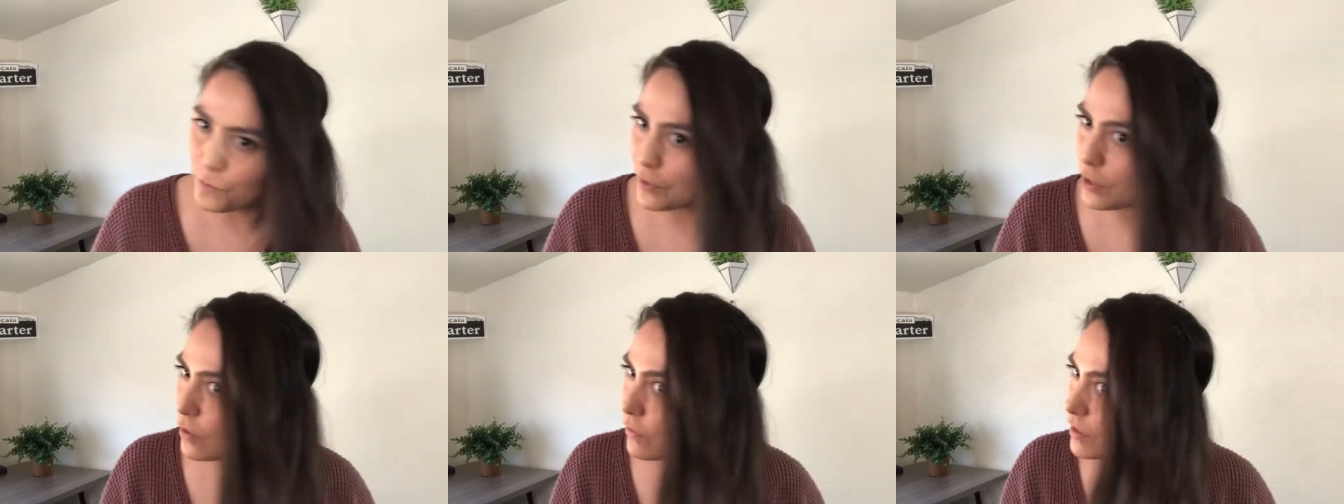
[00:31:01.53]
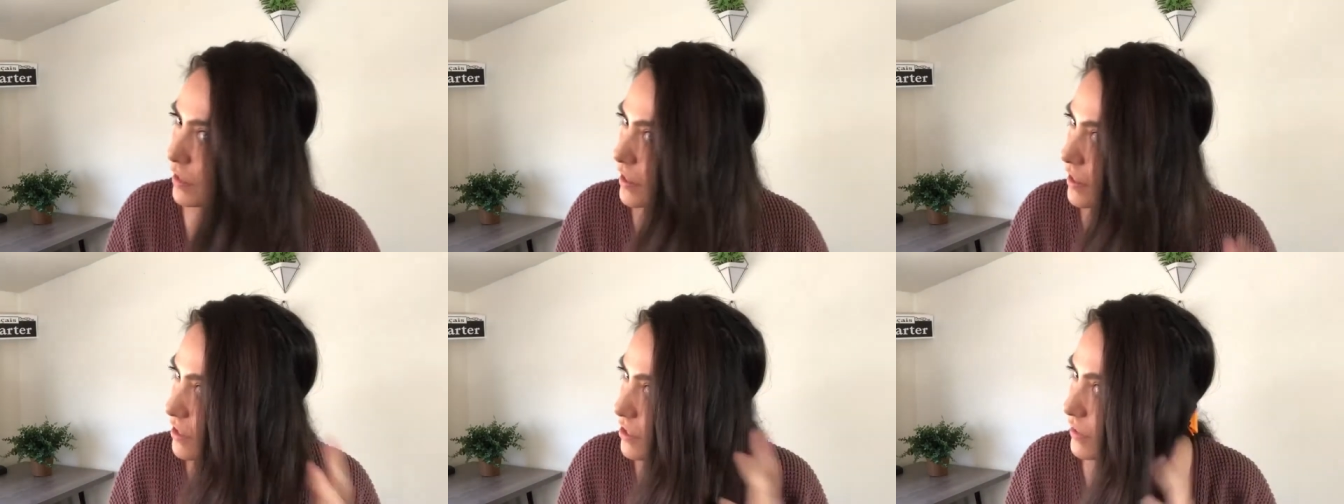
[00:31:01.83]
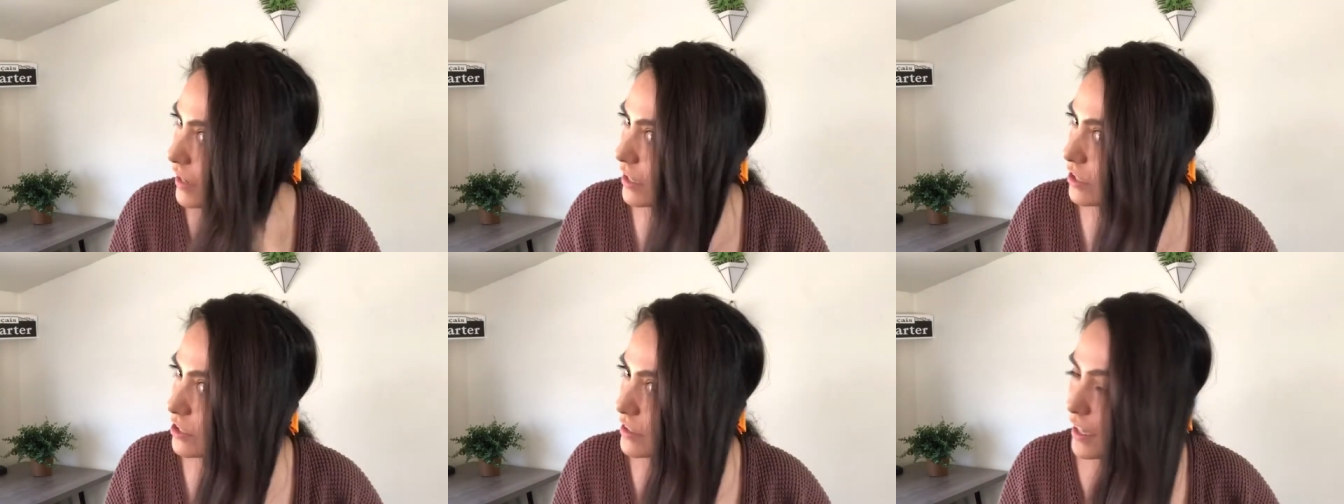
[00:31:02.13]
it over to the
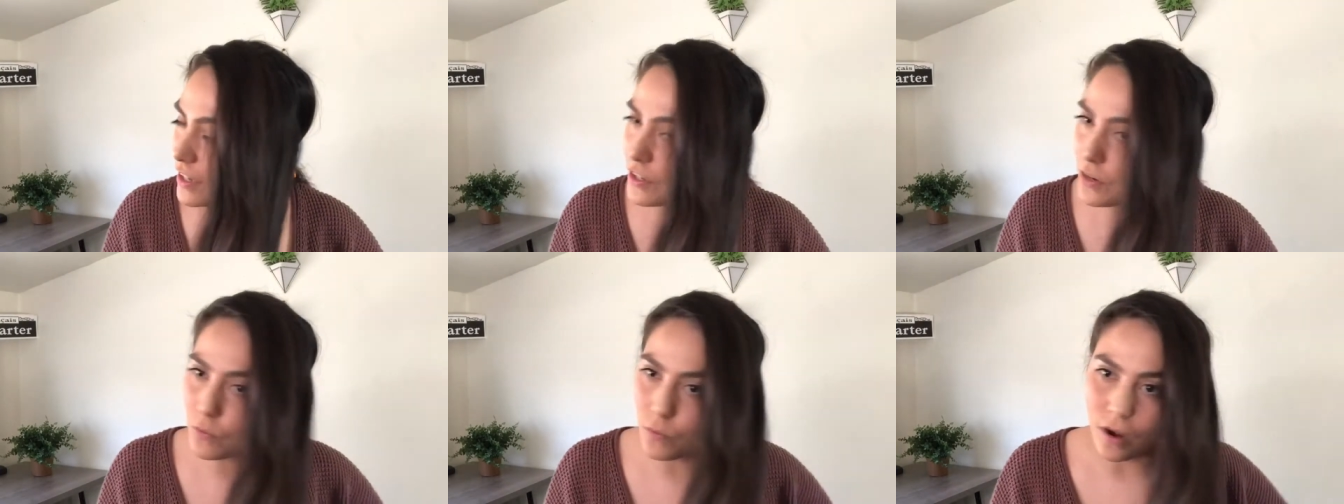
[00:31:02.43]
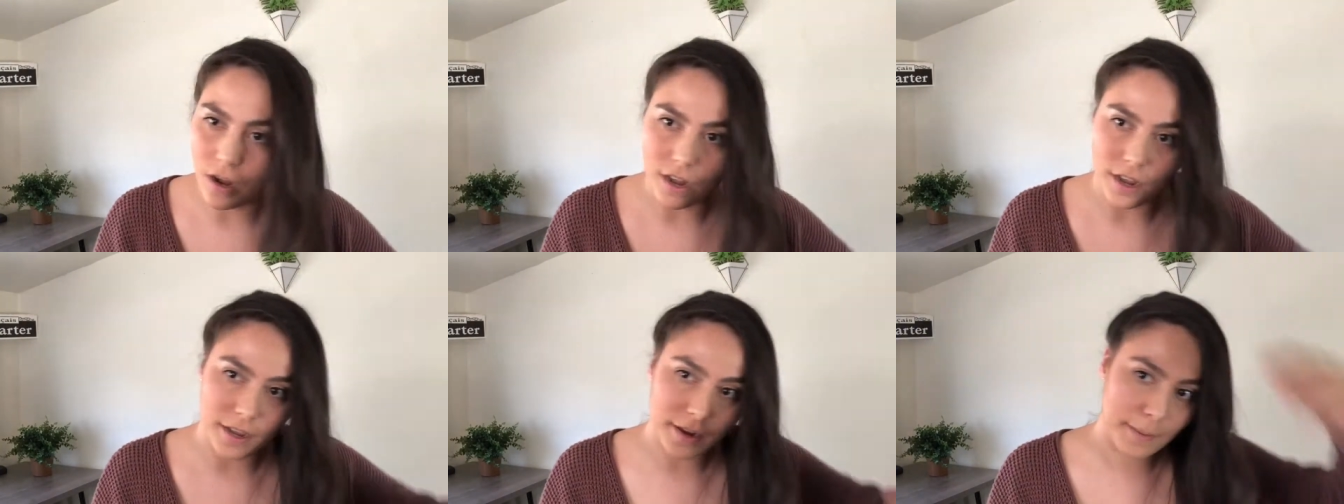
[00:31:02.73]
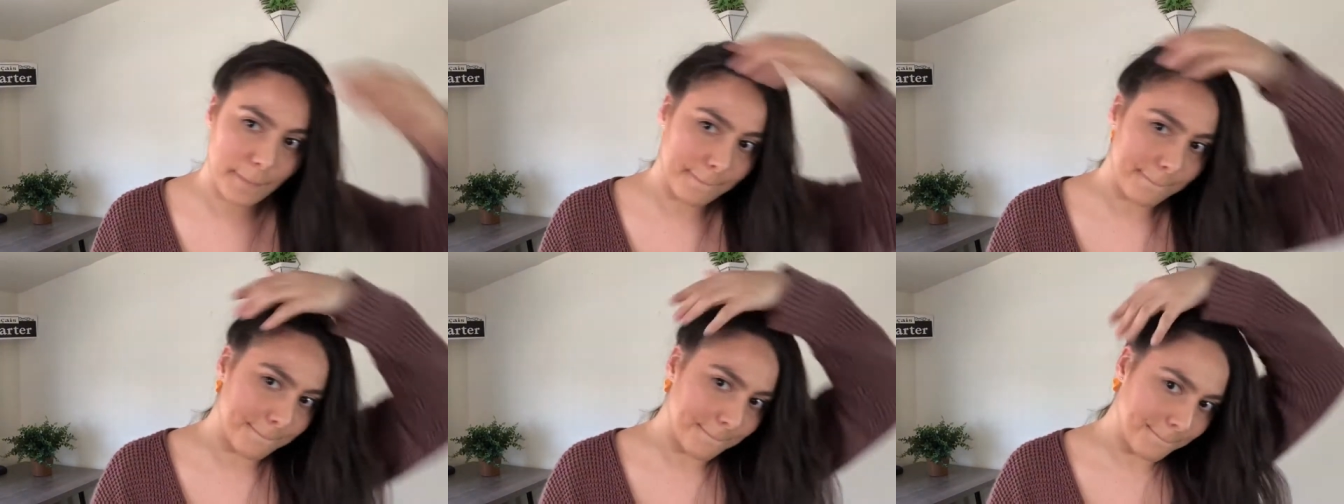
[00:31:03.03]
direction that you want
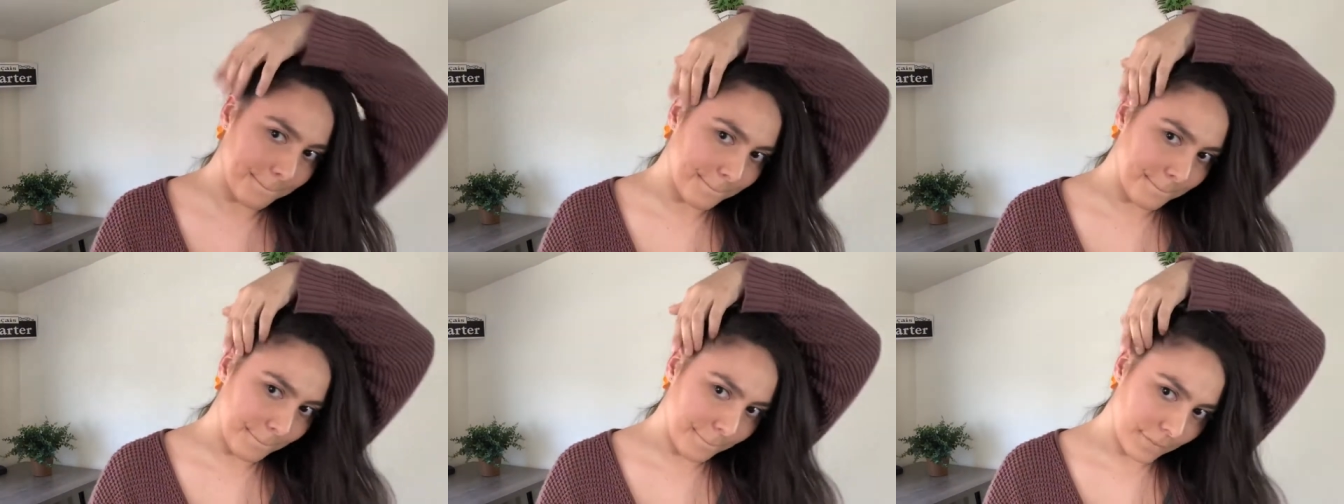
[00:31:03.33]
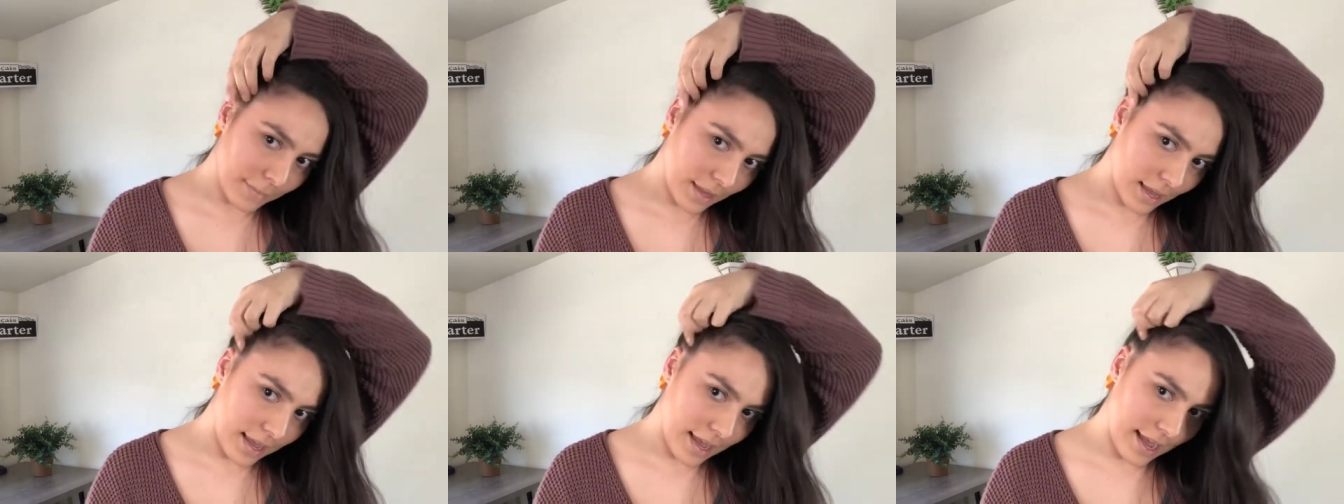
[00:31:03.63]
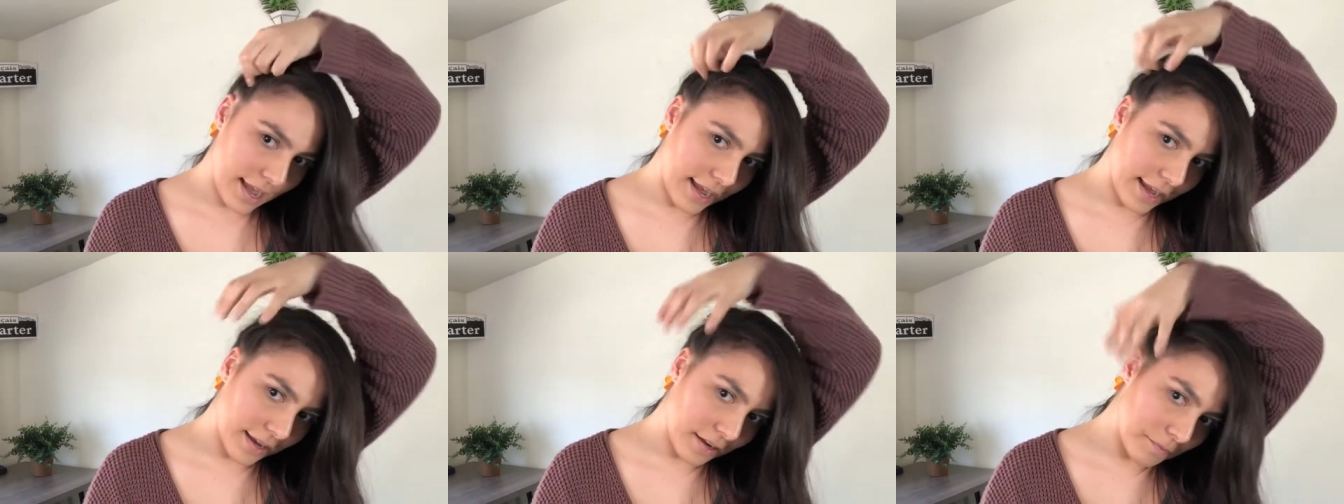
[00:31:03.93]

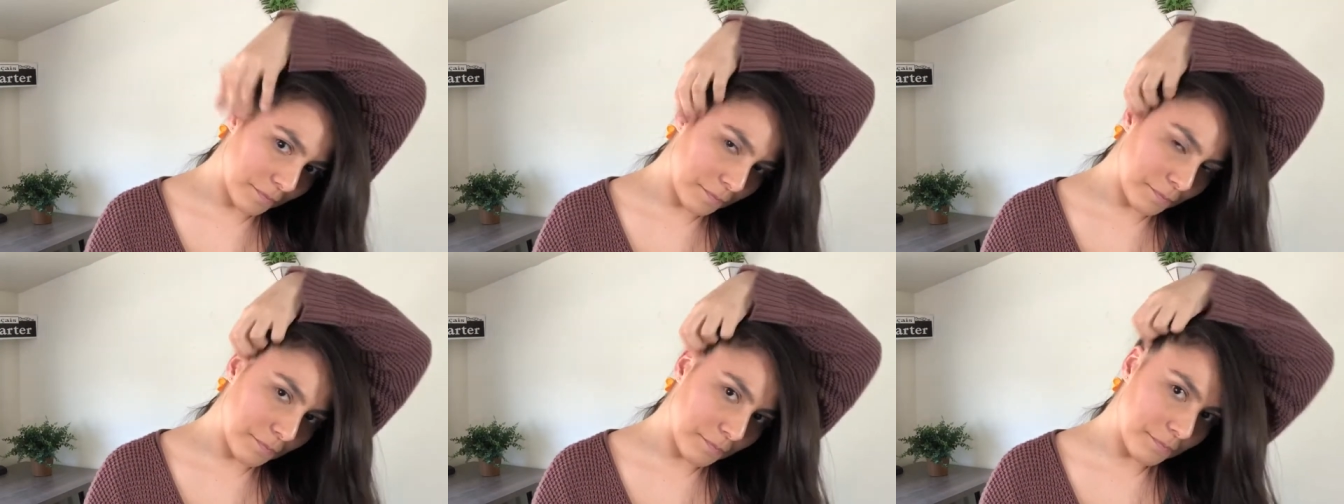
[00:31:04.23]
and